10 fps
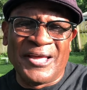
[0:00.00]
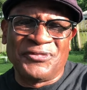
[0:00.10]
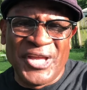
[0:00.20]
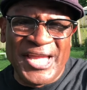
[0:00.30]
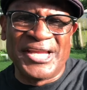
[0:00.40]

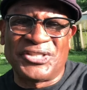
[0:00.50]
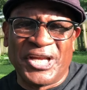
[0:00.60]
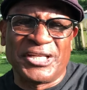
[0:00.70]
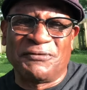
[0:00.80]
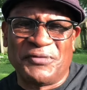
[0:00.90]
These
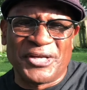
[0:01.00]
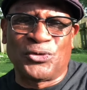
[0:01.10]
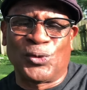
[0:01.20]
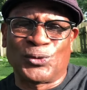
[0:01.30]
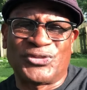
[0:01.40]

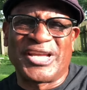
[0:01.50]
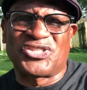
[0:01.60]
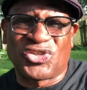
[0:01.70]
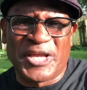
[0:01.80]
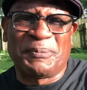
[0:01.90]
individuals
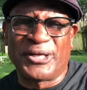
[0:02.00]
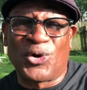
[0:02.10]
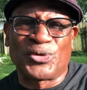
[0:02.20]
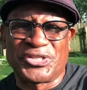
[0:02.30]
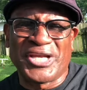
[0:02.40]
that's sleeping
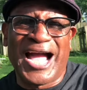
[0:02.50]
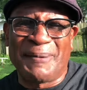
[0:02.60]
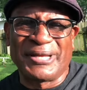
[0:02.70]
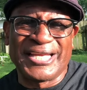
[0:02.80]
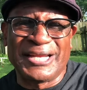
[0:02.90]
on the
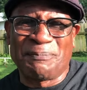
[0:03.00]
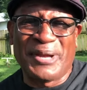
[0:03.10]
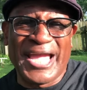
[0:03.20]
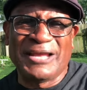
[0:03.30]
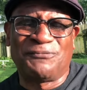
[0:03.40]
job and getting
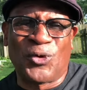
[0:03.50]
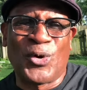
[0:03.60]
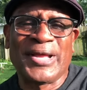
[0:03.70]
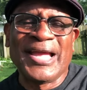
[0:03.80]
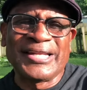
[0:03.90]
paid
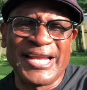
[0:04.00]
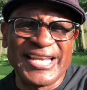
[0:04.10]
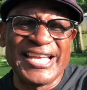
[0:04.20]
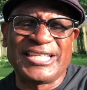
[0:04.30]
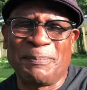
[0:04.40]
for it, they
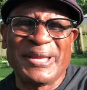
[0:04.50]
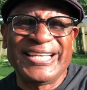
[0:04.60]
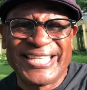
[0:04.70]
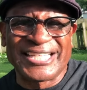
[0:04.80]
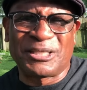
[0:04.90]
need to
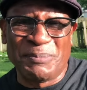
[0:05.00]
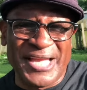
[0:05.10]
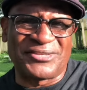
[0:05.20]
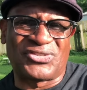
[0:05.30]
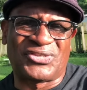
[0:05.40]
be
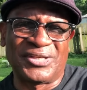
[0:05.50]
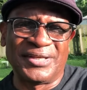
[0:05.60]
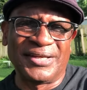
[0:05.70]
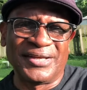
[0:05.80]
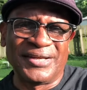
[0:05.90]
dismissed.
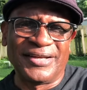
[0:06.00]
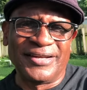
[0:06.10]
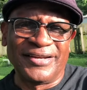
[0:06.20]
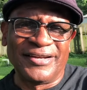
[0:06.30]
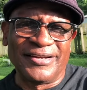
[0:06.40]

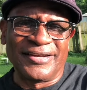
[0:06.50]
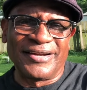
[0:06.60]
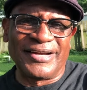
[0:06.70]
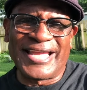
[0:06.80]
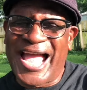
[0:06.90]

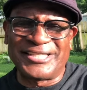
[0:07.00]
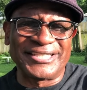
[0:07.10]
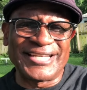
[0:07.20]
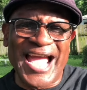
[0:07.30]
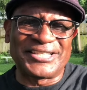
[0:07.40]
A guy
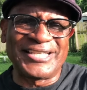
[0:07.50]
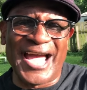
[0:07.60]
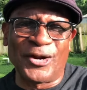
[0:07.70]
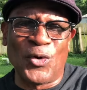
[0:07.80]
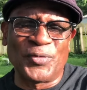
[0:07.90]
just got
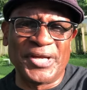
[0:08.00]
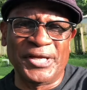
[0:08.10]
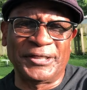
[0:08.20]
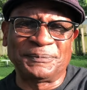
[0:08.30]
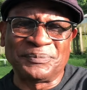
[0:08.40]
shot over
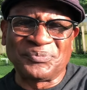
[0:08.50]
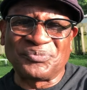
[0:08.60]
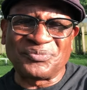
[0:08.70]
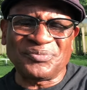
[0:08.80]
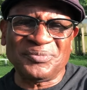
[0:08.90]
here,
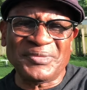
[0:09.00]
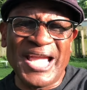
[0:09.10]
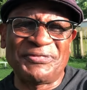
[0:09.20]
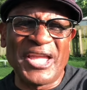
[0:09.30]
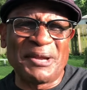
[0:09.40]

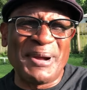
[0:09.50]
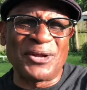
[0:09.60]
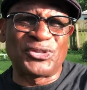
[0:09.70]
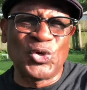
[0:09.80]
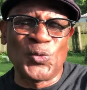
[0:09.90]
I think
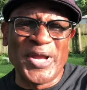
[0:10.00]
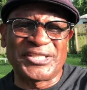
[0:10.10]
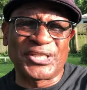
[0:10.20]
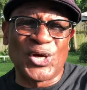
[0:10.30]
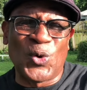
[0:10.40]
about 2
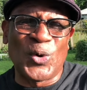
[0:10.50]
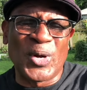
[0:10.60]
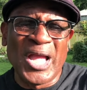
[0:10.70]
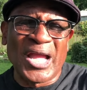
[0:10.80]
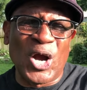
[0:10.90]
weeks
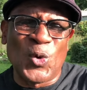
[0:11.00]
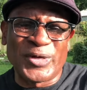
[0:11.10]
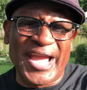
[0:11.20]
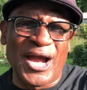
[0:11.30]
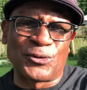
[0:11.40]
ago
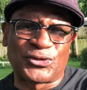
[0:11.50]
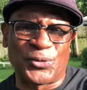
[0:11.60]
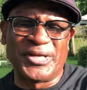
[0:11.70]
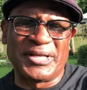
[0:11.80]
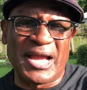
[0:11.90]
on Gale
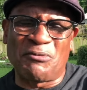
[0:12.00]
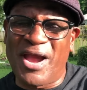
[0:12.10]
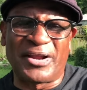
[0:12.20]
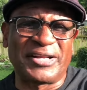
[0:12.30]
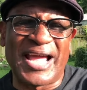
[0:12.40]
Street,
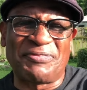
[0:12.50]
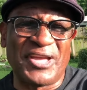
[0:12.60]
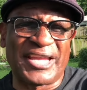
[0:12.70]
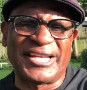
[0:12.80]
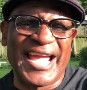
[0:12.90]
around, in, I
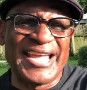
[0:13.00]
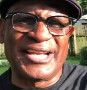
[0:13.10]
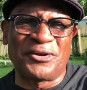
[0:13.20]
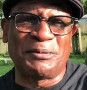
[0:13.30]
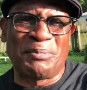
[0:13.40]
think, in the
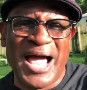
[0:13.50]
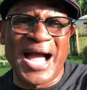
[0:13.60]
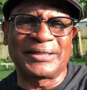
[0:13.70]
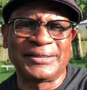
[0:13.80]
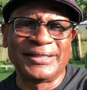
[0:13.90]
800
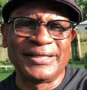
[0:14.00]
block.